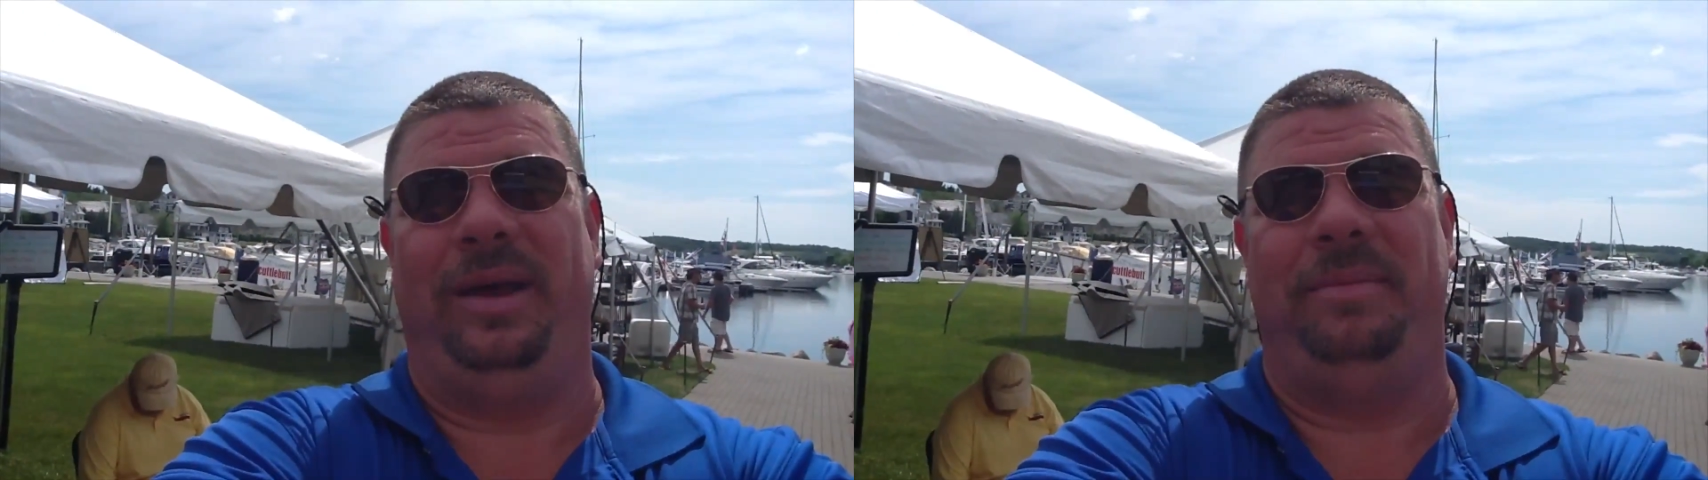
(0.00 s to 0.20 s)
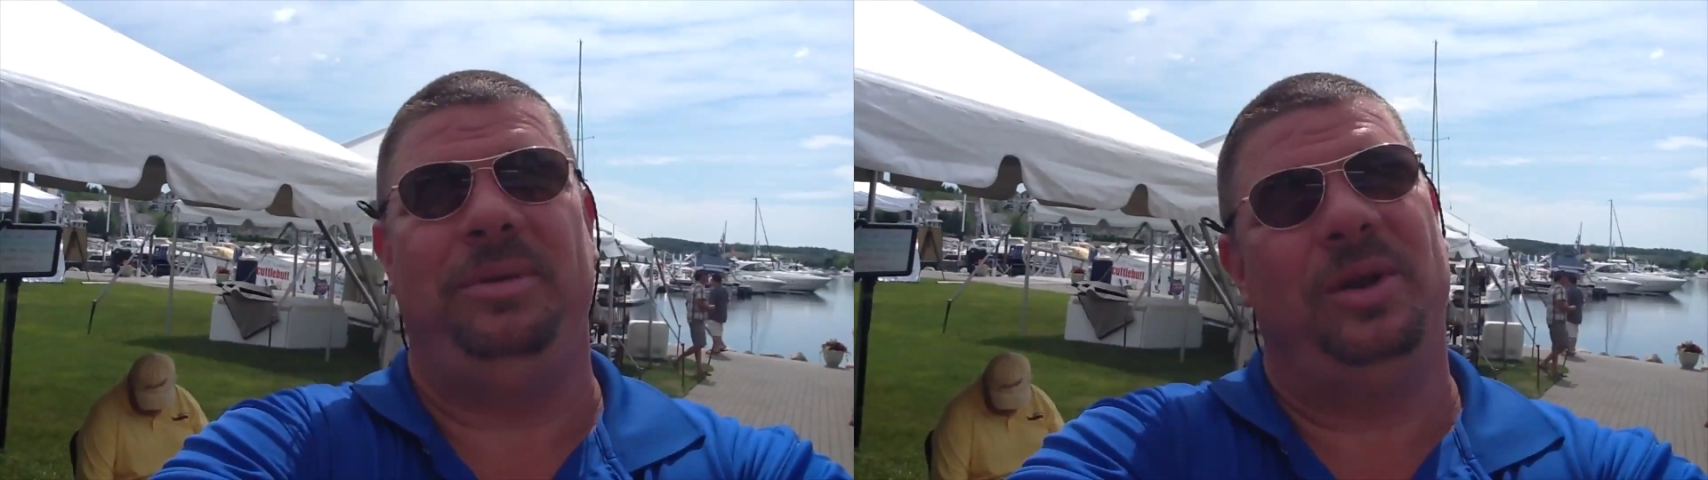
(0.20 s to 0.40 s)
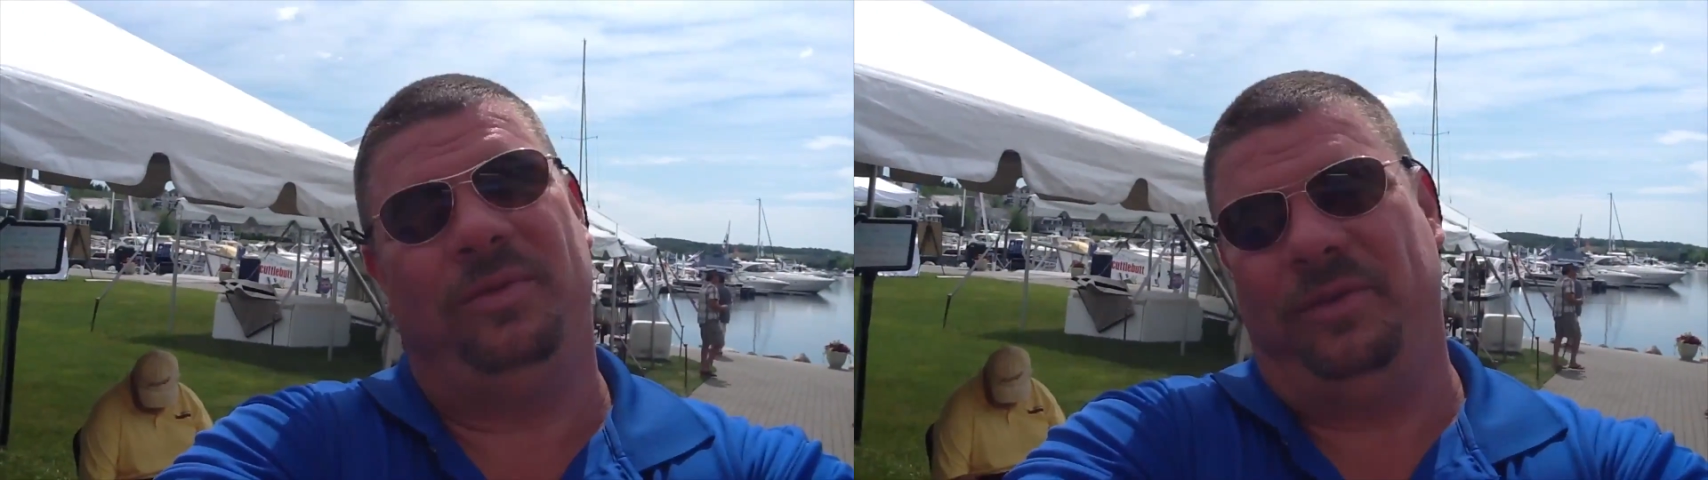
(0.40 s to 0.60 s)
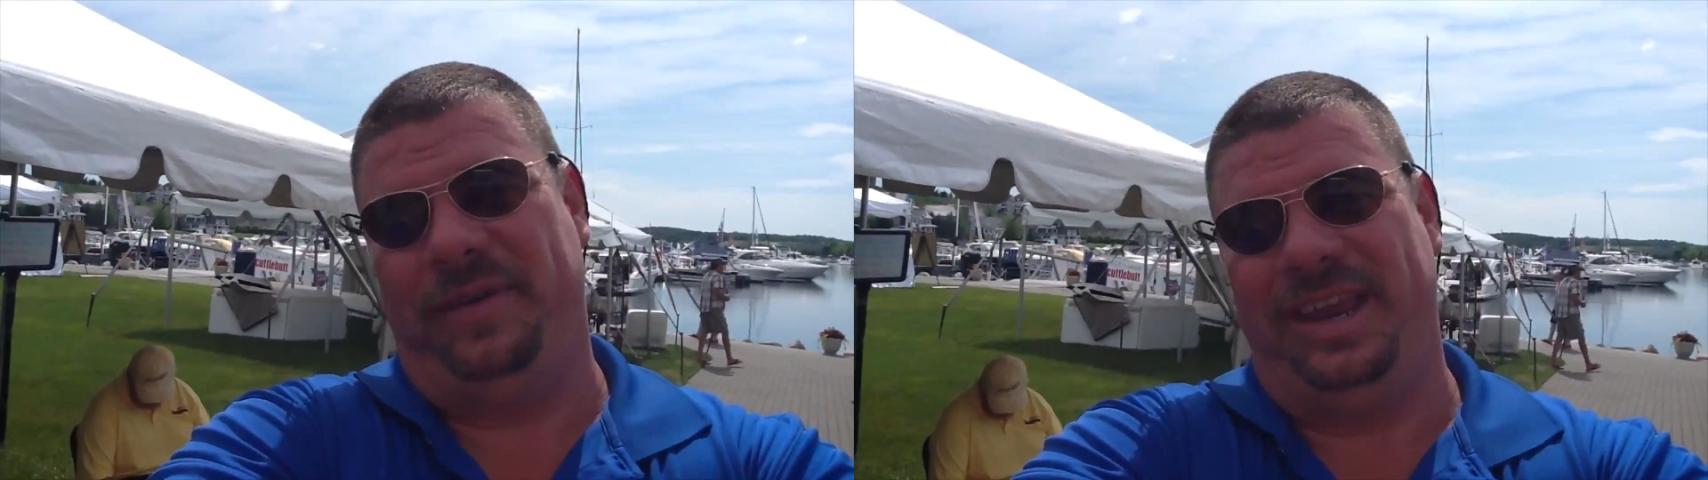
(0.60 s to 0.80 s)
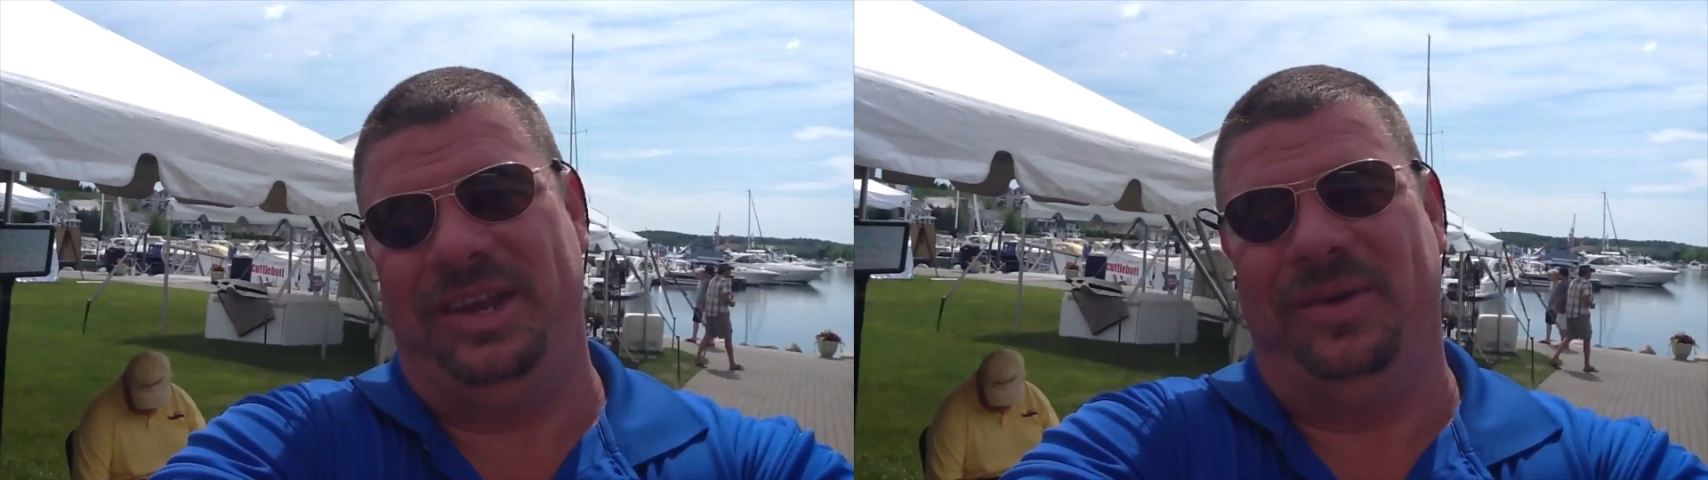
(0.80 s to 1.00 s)
at a beautiful
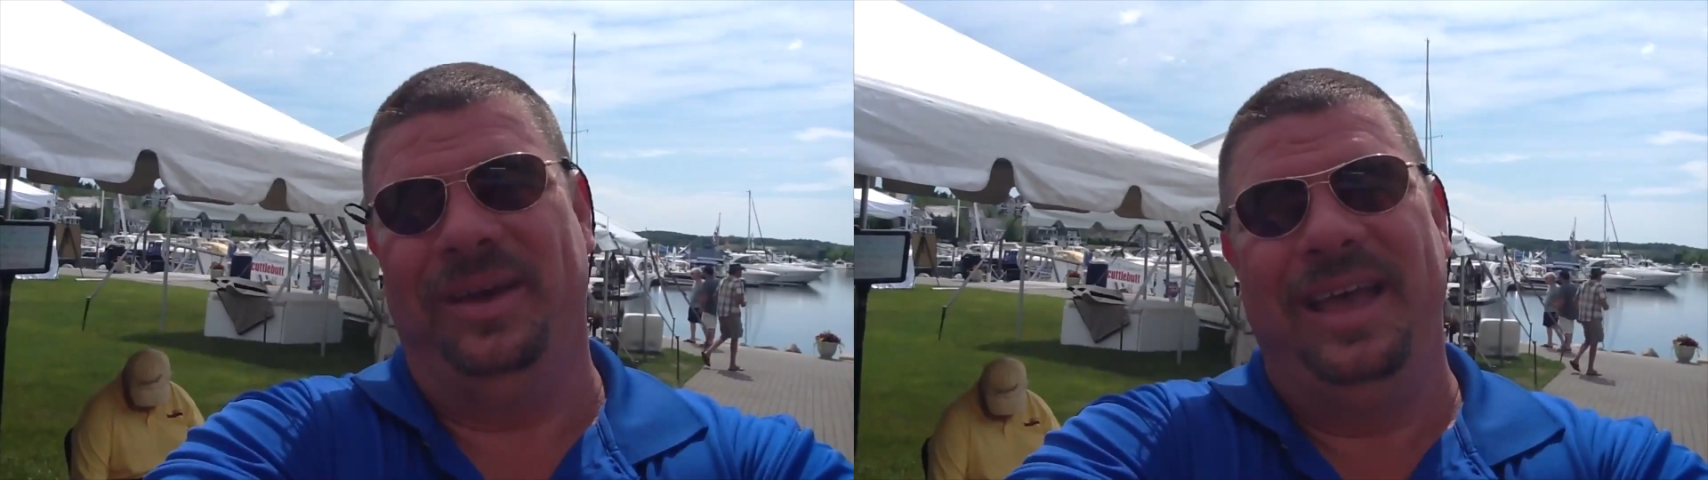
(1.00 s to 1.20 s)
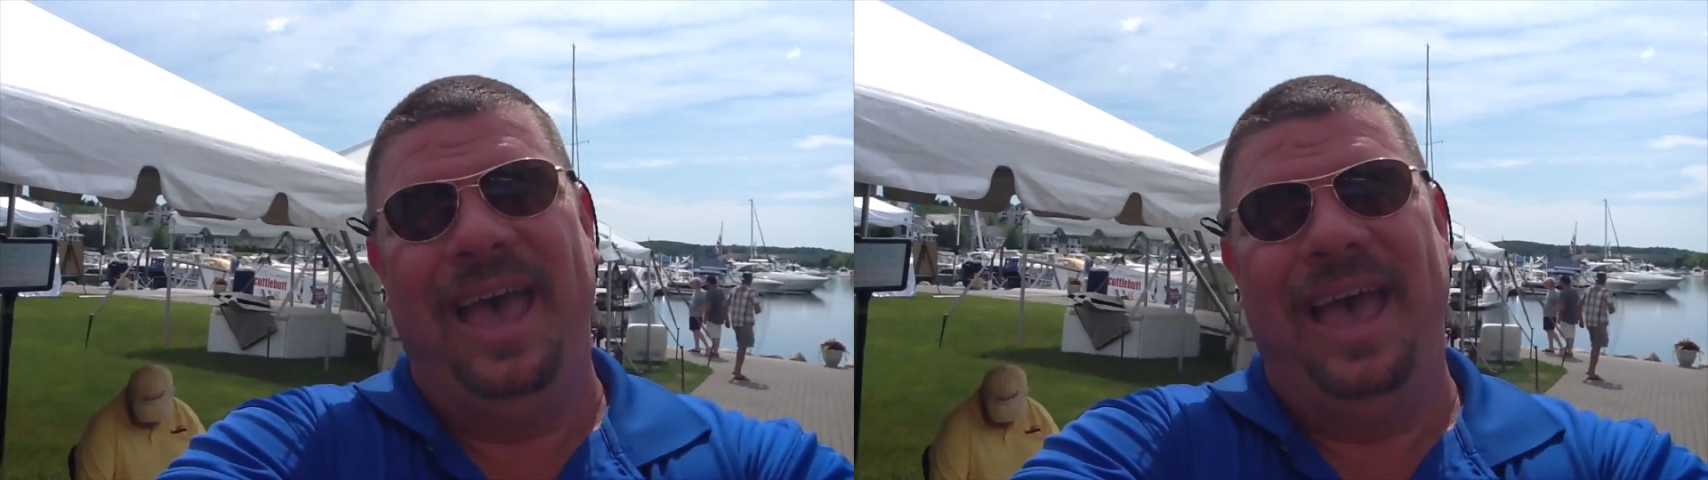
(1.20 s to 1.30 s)
venue.